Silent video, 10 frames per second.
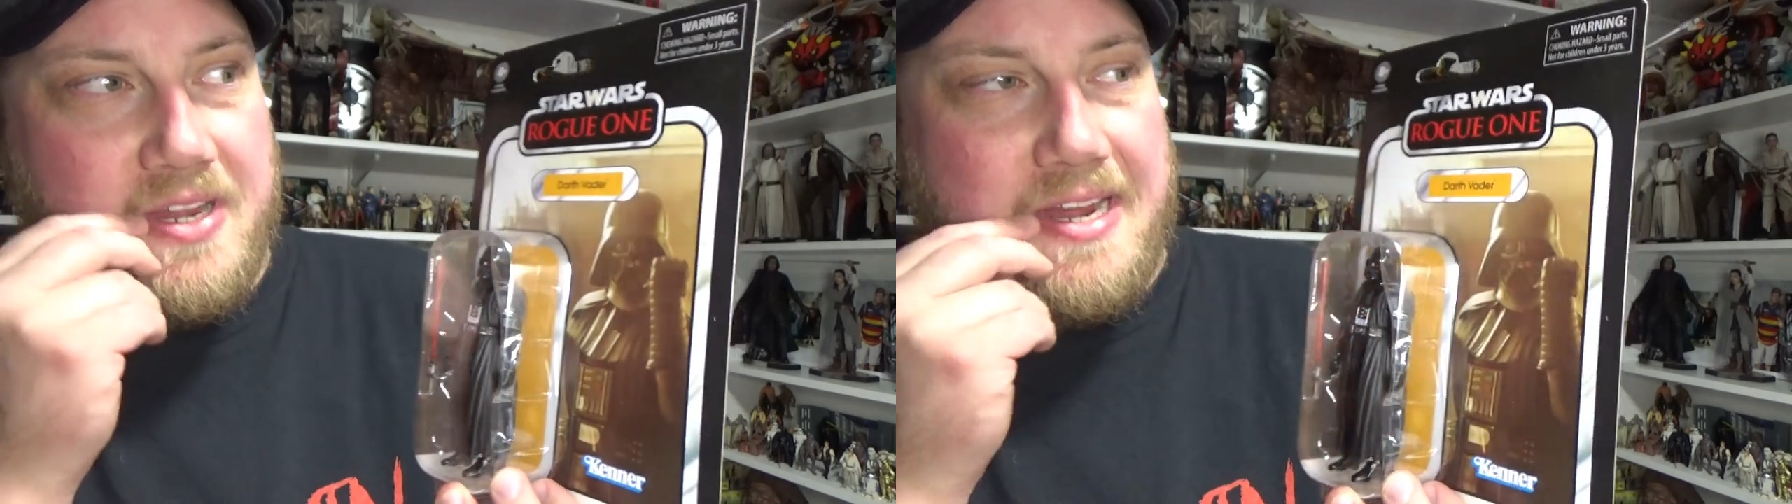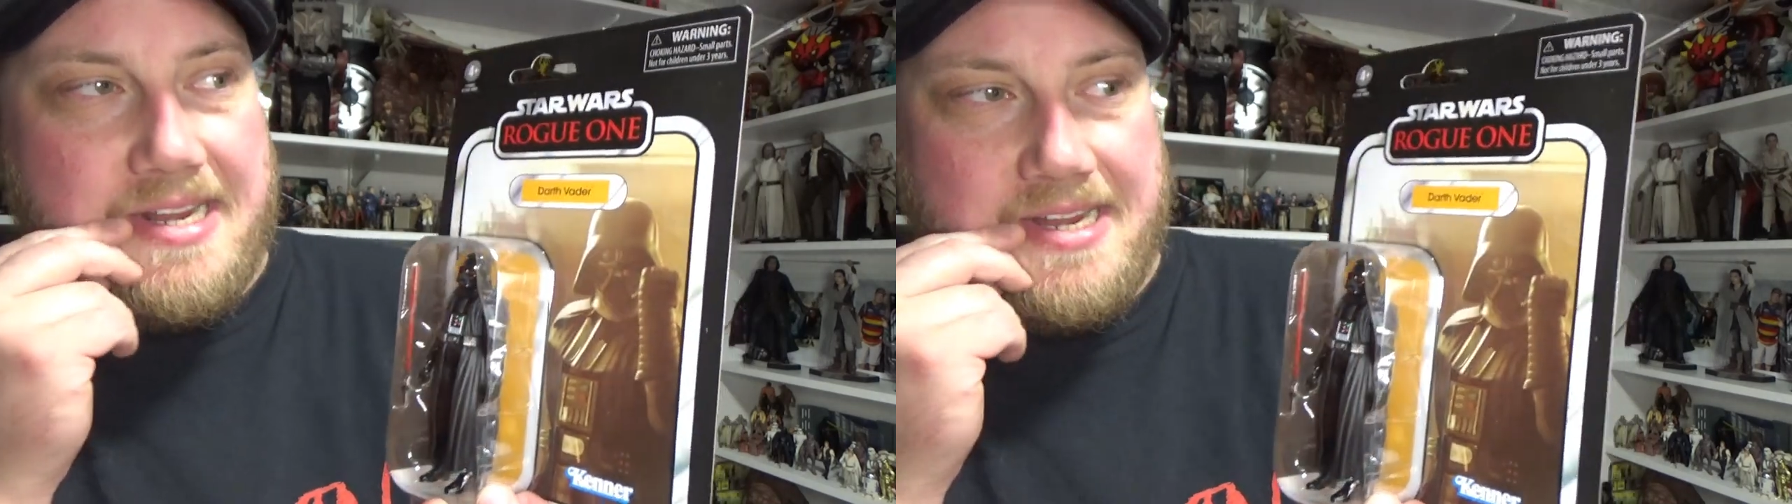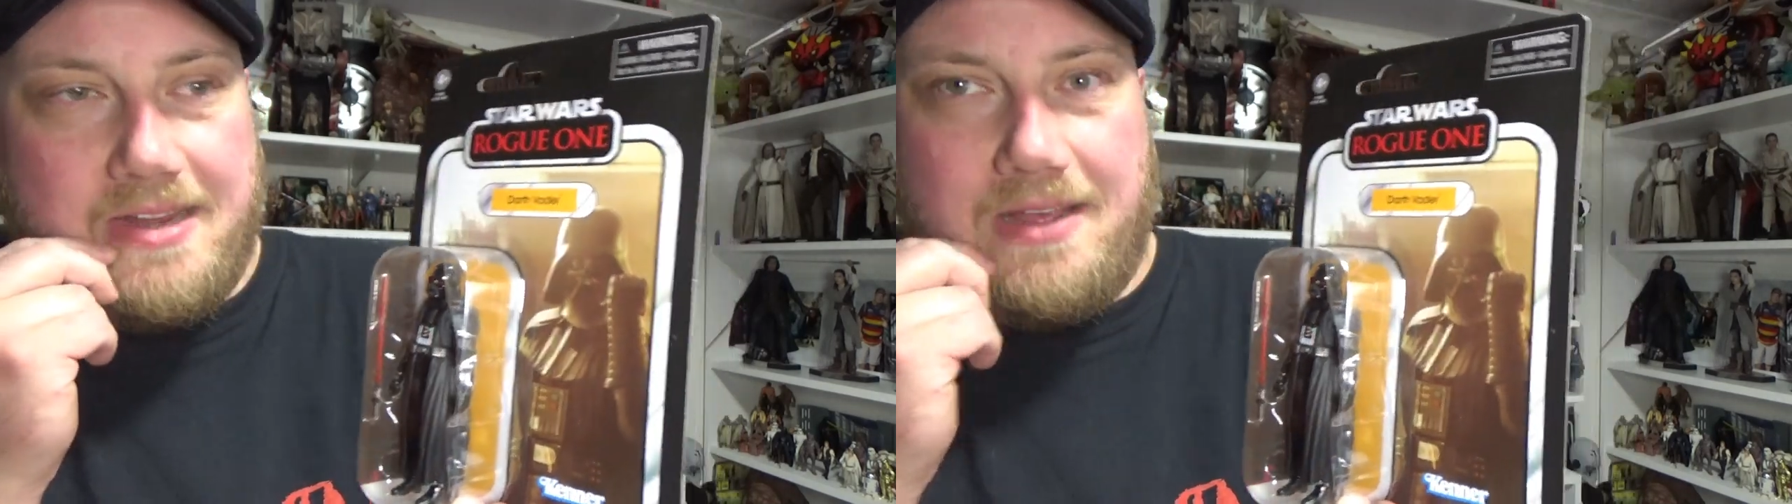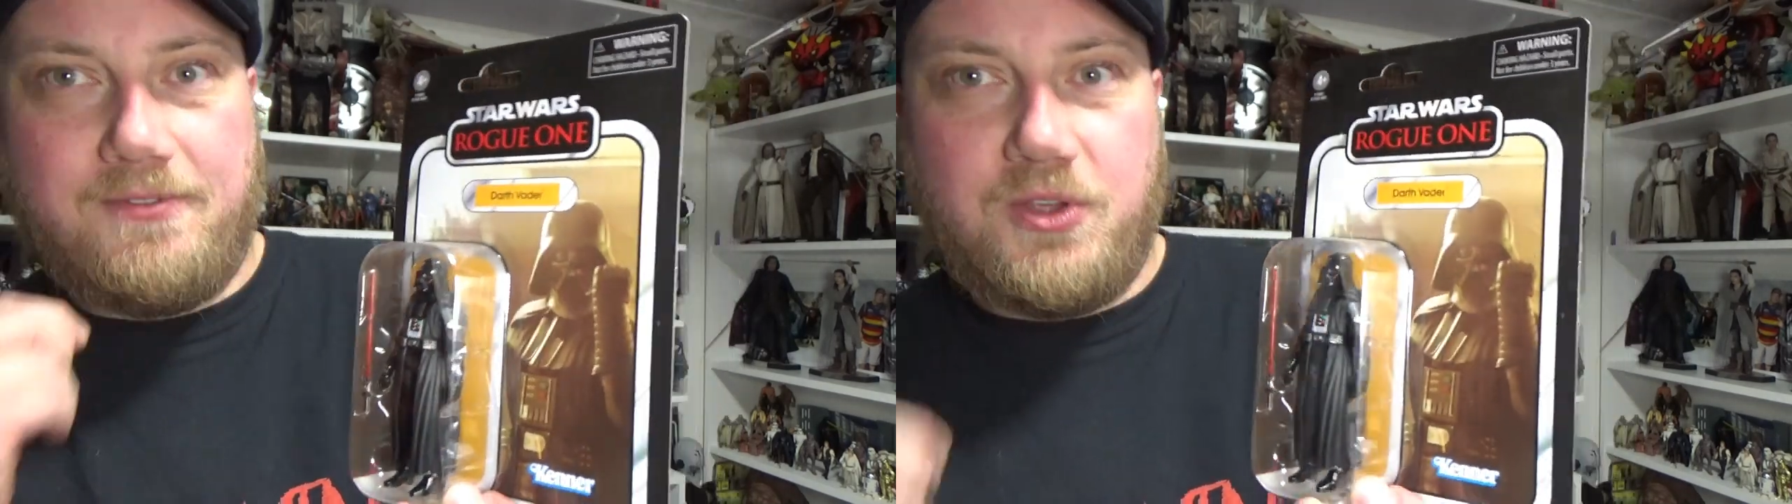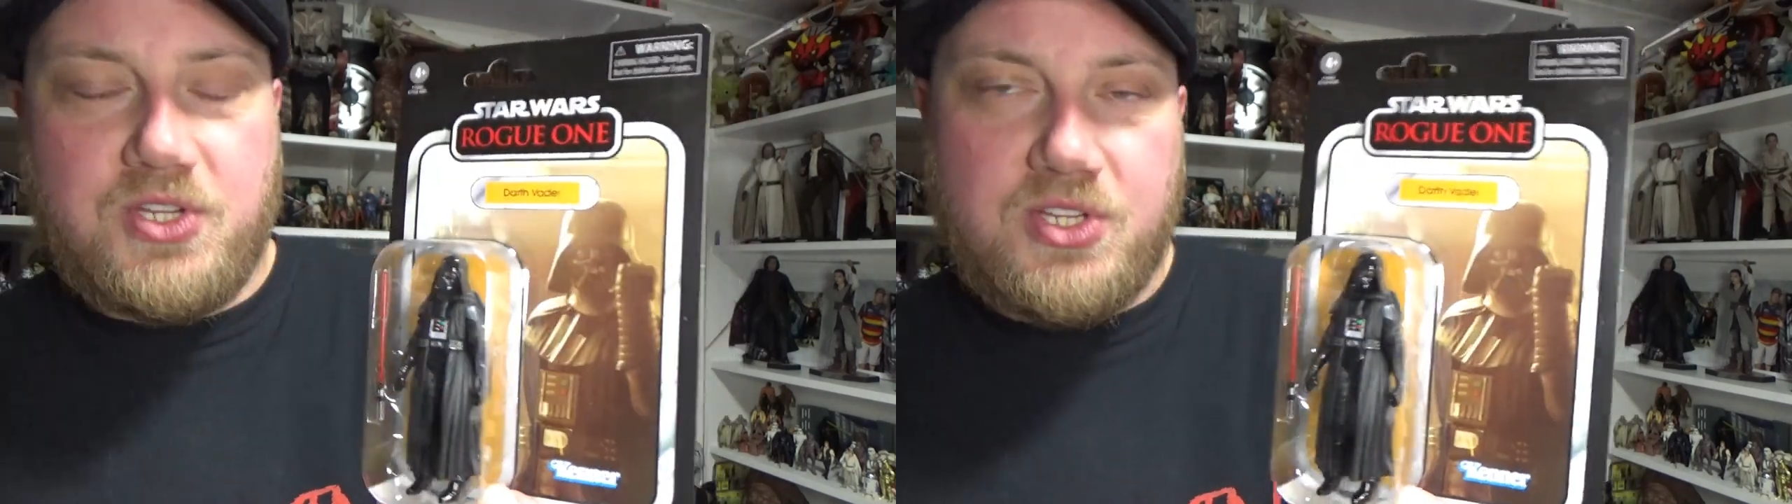of hitting a
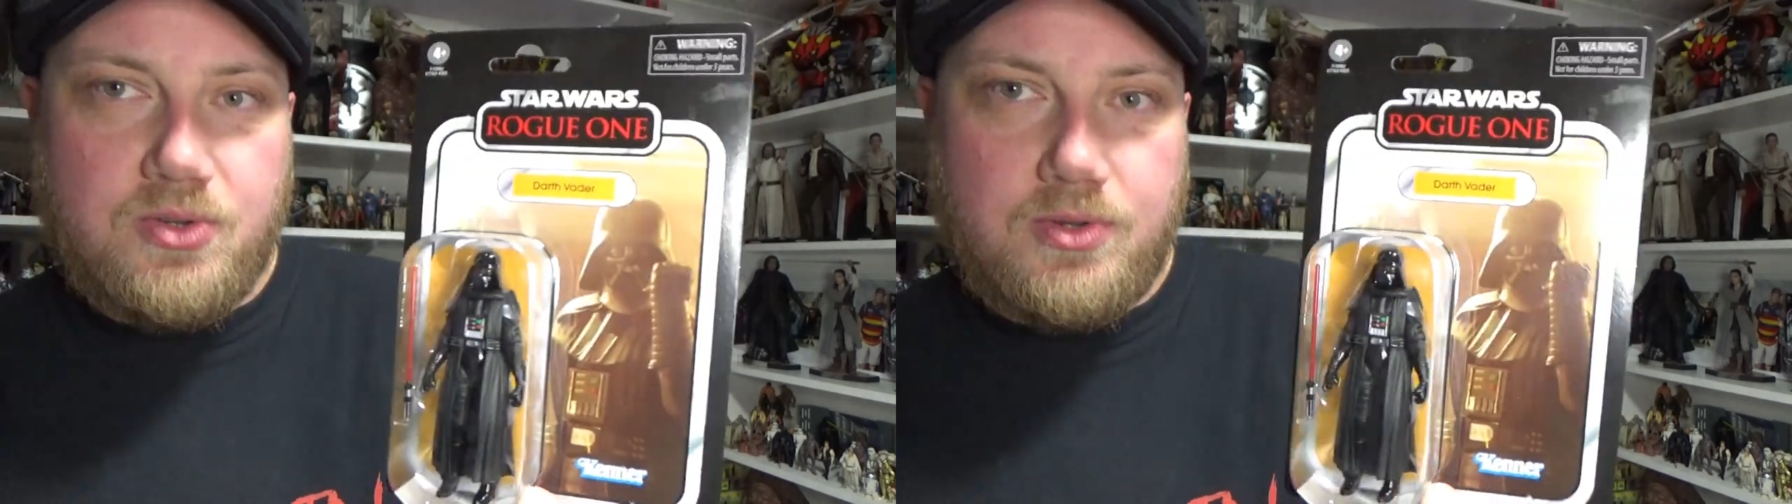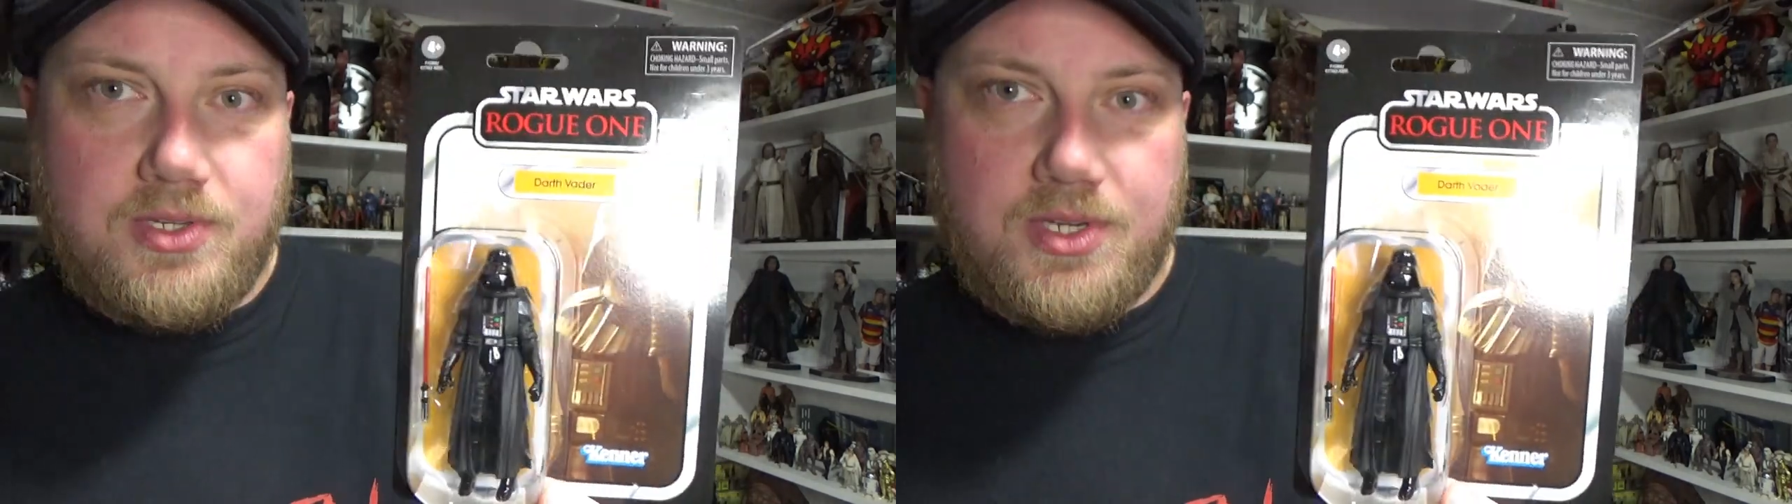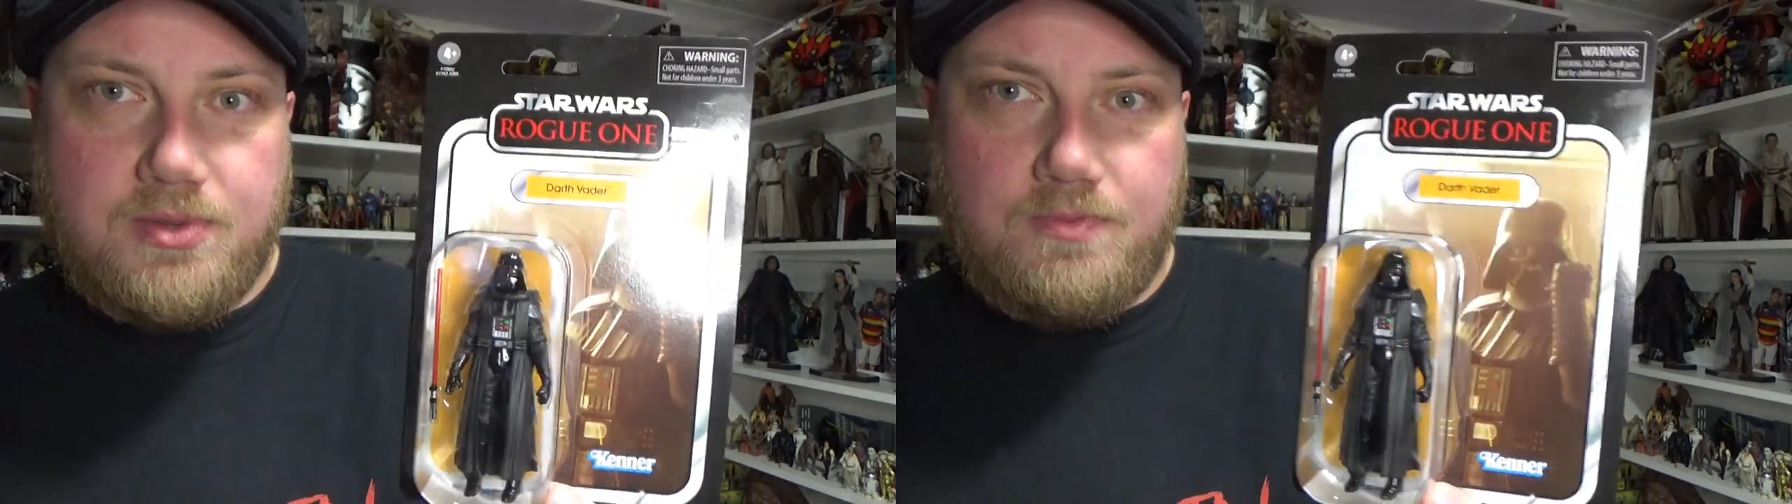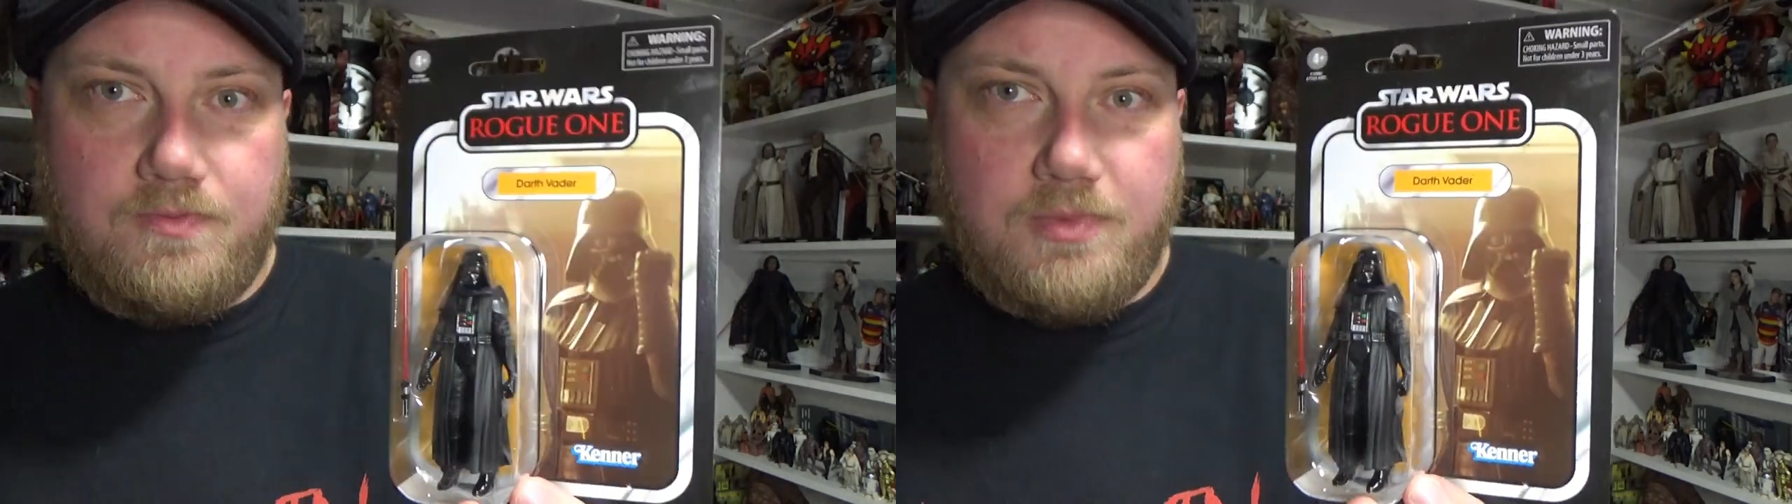few stores